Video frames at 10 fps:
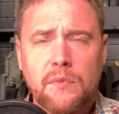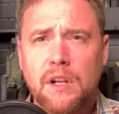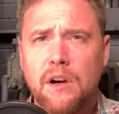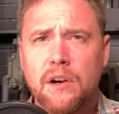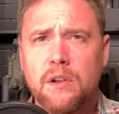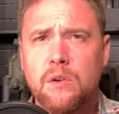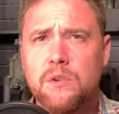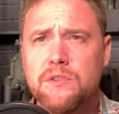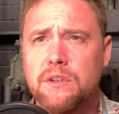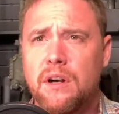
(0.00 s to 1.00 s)

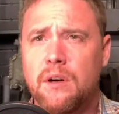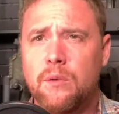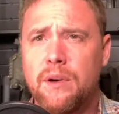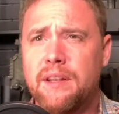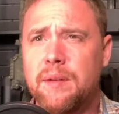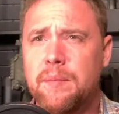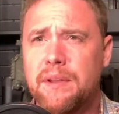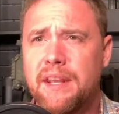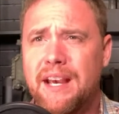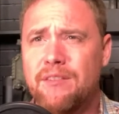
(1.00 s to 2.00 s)
articles are written, but
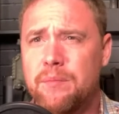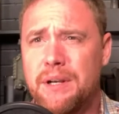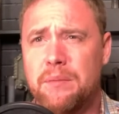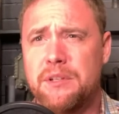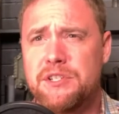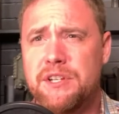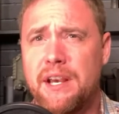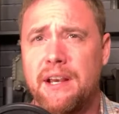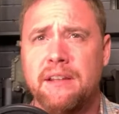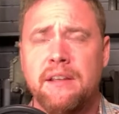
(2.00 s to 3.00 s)
they haven't published
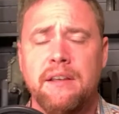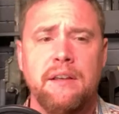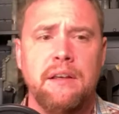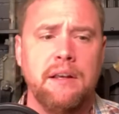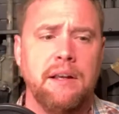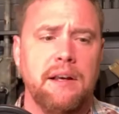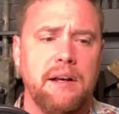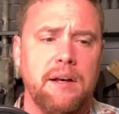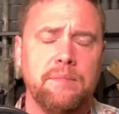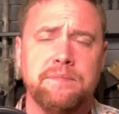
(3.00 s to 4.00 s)
yet.
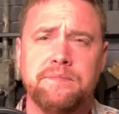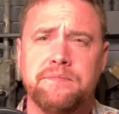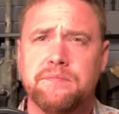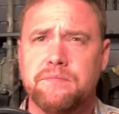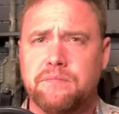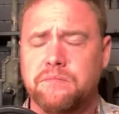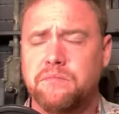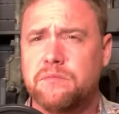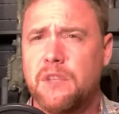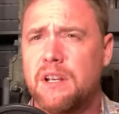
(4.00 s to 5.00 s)
Um,
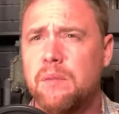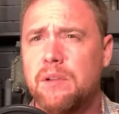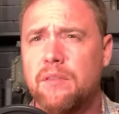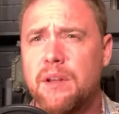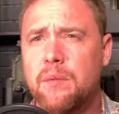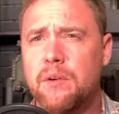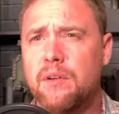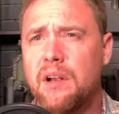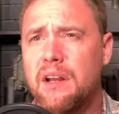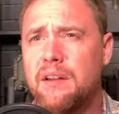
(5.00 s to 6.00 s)
a couple of them are
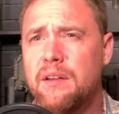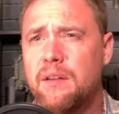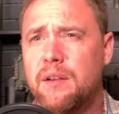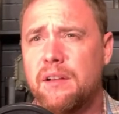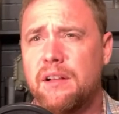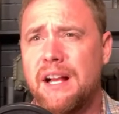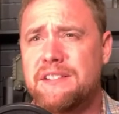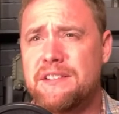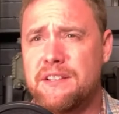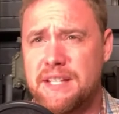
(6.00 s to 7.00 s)

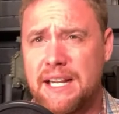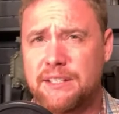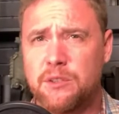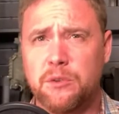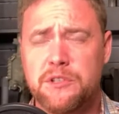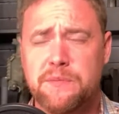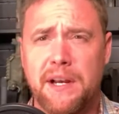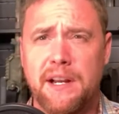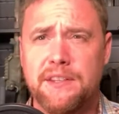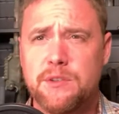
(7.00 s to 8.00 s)
classes at Tactical Response.